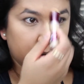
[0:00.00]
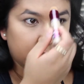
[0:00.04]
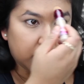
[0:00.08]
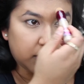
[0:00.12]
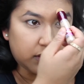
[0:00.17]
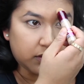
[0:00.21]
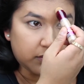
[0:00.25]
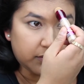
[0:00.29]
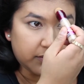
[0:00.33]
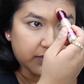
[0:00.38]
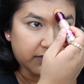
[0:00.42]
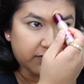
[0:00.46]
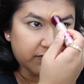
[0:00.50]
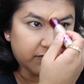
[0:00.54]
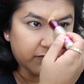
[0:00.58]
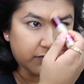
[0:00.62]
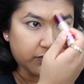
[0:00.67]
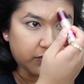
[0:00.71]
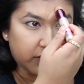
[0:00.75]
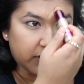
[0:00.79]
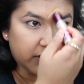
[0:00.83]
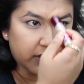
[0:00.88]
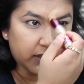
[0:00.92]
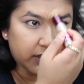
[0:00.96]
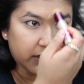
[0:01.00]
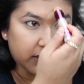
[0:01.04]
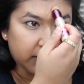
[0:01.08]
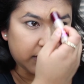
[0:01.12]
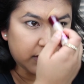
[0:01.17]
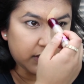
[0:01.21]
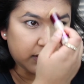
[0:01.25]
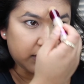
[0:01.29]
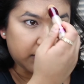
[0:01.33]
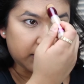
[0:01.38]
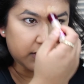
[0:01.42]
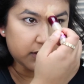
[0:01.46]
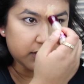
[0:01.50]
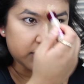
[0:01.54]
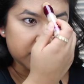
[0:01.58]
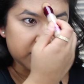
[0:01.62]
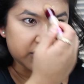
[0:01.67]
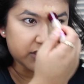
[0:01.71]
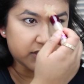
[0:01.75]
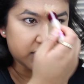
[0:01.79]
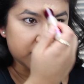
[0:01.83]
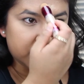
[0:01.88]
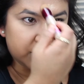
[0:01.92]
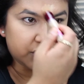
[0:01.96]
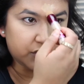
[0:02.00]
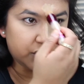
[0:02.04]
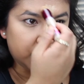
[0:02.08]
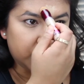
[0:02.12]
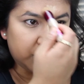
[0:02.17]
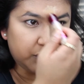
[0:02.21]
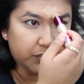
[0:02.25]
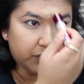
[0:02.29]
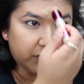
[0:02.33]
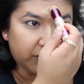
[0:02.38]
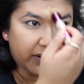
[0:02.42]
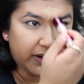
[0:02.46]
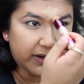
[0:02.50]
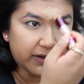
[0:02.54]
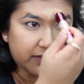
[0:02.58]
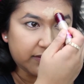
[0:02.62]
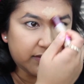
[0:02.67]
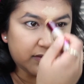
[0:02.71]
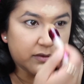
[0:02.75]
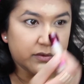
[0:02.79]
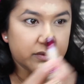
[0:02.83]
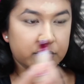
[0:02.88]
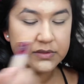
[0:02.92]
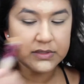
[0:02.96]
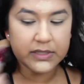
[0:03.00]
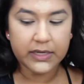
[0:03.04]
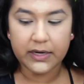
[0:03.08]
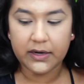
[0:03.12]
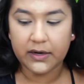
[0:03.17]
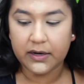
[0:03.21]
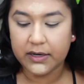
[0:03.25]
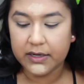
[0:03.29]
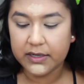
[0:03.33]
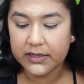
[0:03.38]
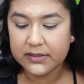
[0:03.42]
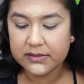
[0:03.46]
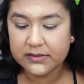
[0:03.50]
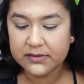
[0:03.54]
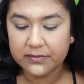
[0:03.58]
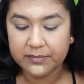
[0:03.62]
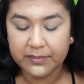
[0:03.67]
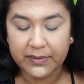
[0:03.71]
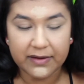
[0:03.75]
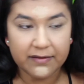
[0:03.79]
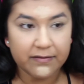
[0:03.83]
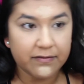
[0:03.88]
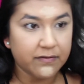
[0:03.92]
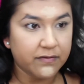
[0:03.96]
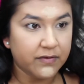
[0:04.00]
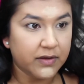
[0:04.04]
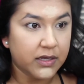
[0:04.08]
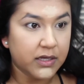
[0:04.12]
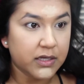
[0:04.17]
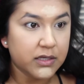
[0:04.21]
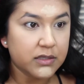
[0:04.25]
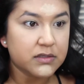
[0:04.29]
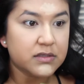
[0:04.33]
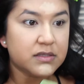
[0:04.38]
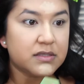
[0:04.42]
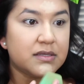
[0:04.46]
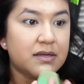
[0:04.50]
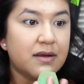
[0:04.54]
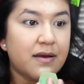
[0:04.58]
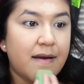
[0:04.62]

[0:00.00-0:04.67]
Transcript: and on my forehead, just to brighten those areas of my face.